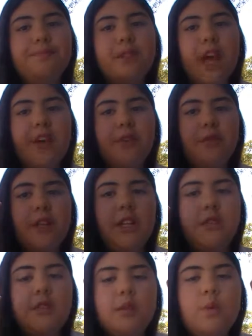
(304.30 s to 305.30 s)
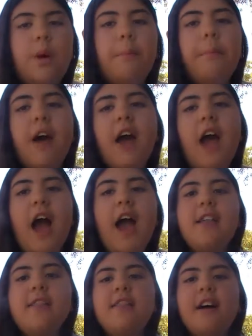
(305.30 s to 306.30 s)
I don't really use this one but
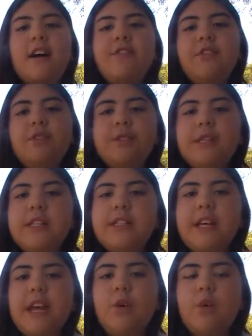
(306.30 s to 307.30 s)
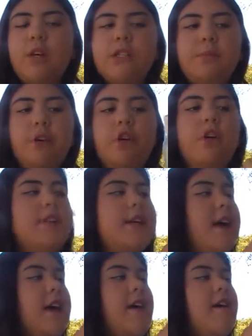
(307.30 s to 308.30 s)
I love using the Dettol ones because
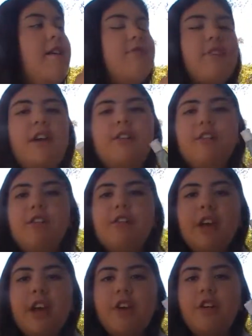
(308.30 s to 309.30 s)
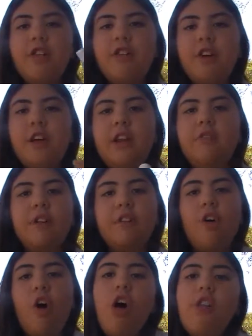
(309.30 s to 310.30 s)
they're known here for getting rid
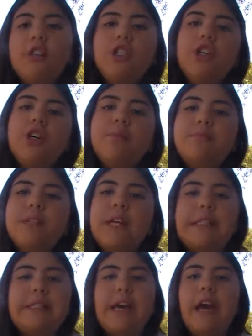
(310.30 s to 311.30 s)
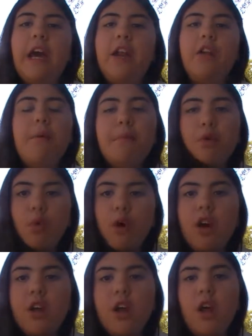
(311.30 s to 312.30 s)
of all the germs. It's like a number
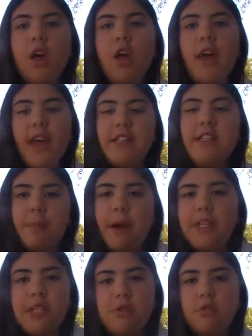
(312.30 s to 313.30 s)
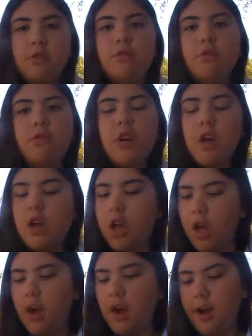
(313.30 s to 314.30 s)
one antibacterial
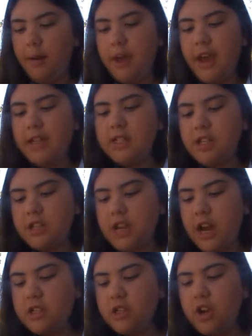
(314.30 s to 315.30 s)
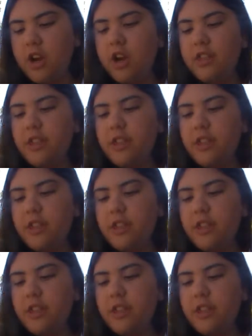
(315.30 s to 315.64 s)
um, hand sanitizer.